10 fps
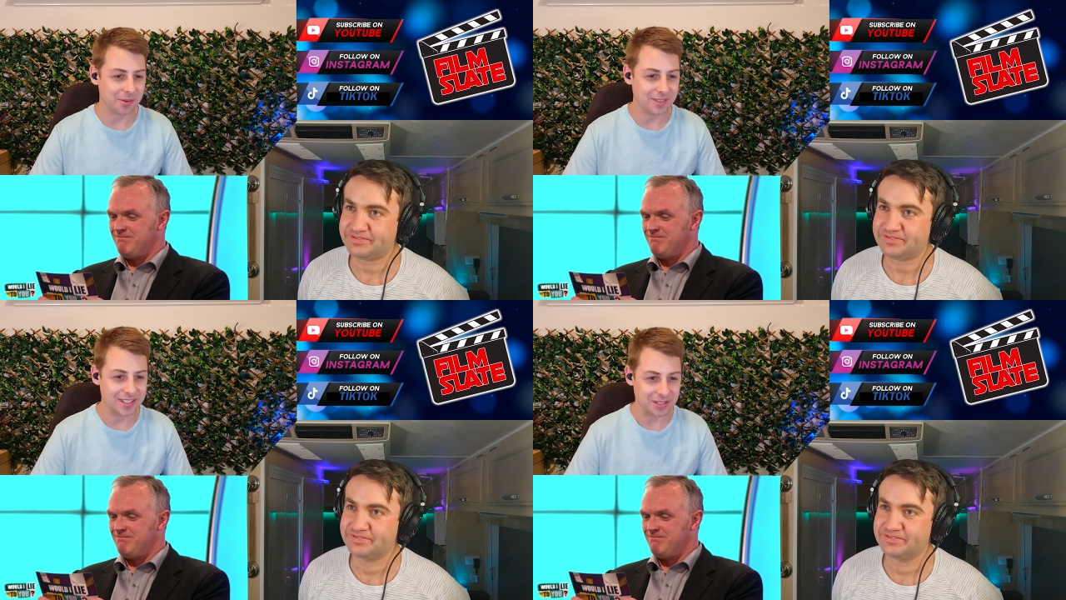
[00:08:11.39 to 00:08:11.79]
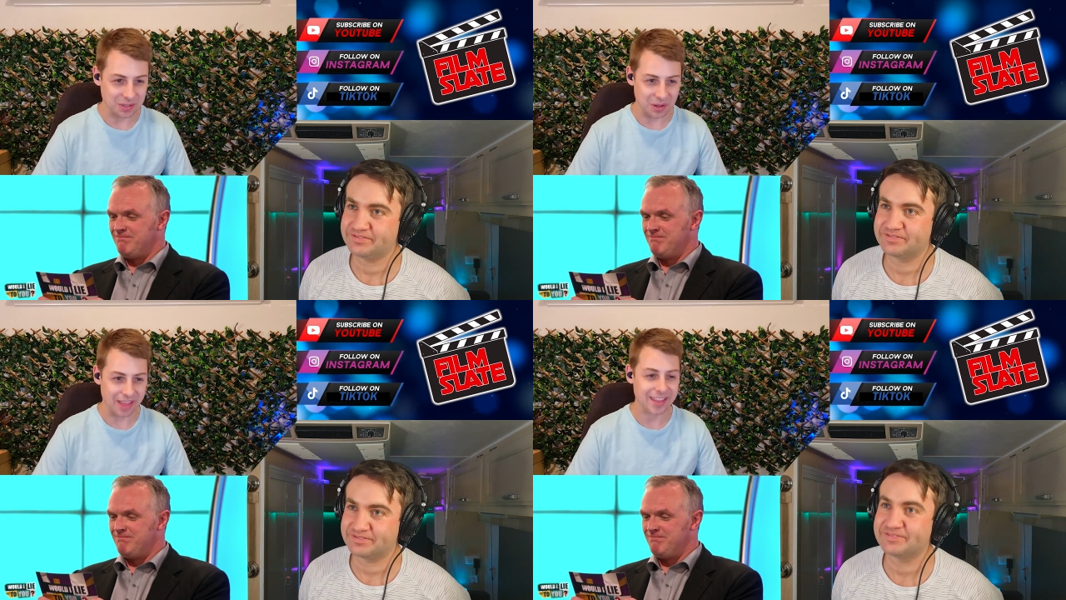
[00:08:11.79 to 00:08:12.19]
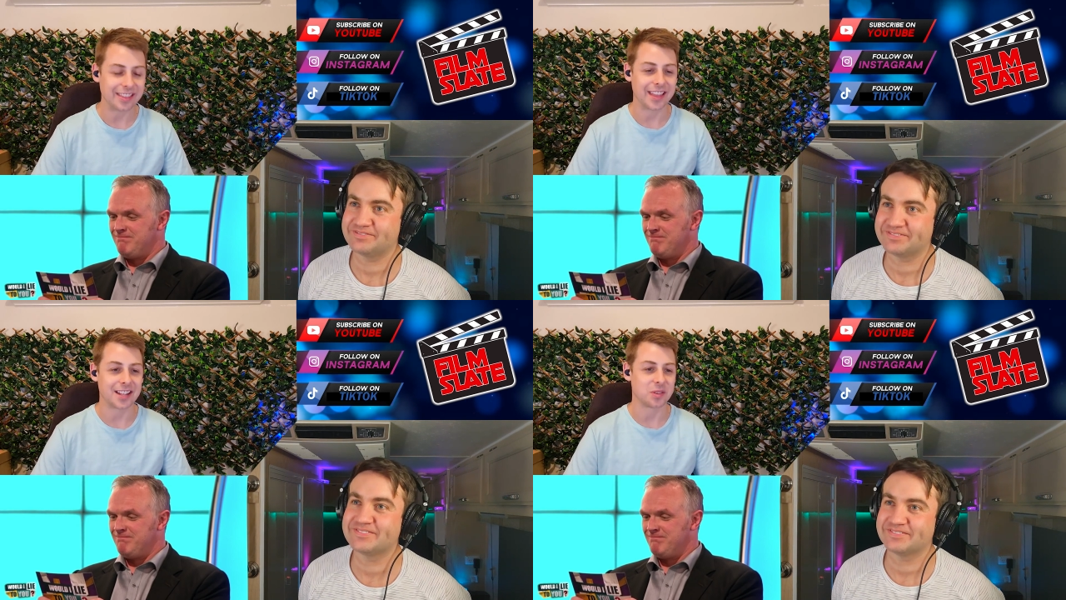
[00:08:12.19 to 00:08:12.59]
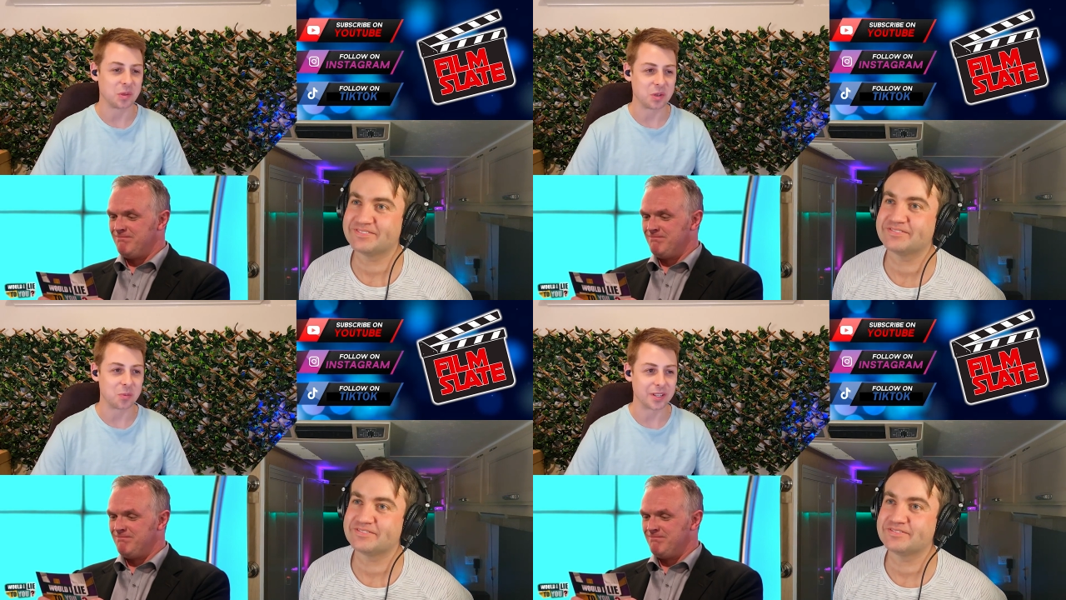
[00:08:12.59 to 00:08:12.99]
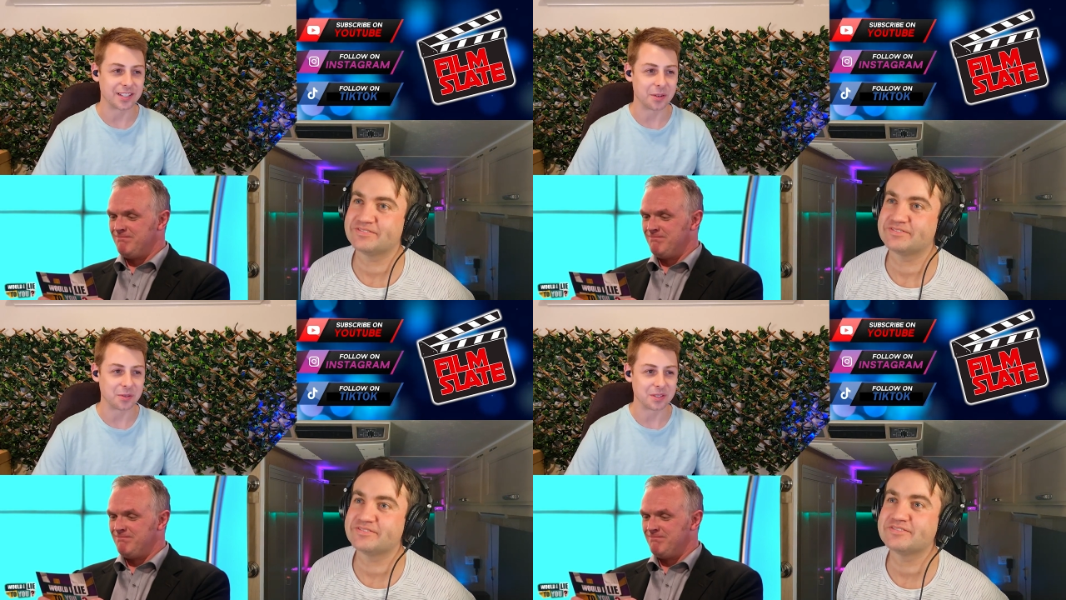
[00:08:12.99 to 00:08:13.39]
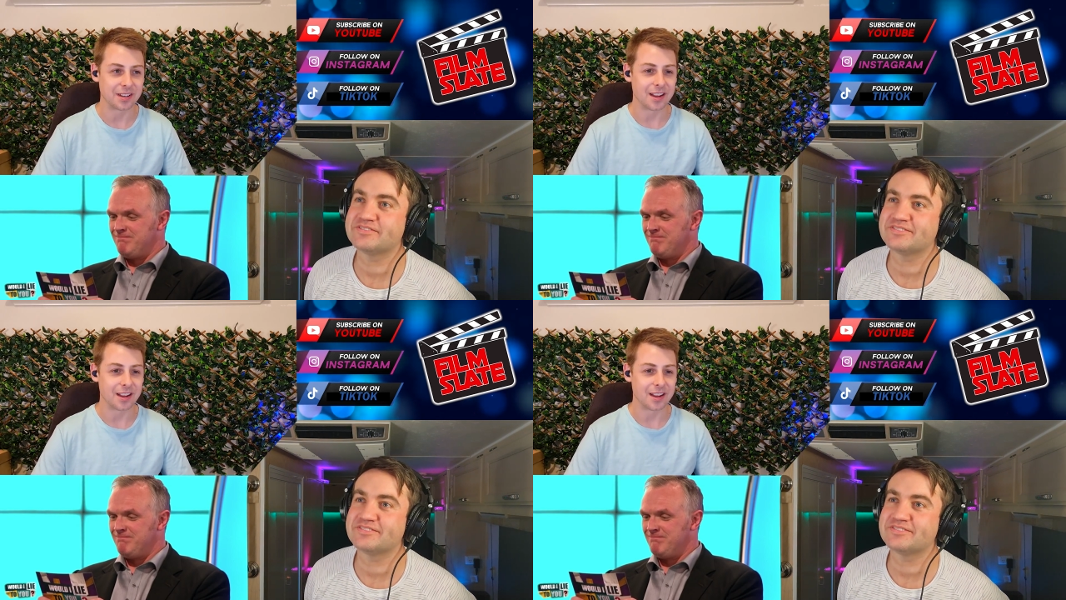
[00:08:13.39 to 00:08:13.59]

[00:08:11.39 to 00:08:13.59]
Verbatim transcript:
Speaker 1: So I think that's also what tells,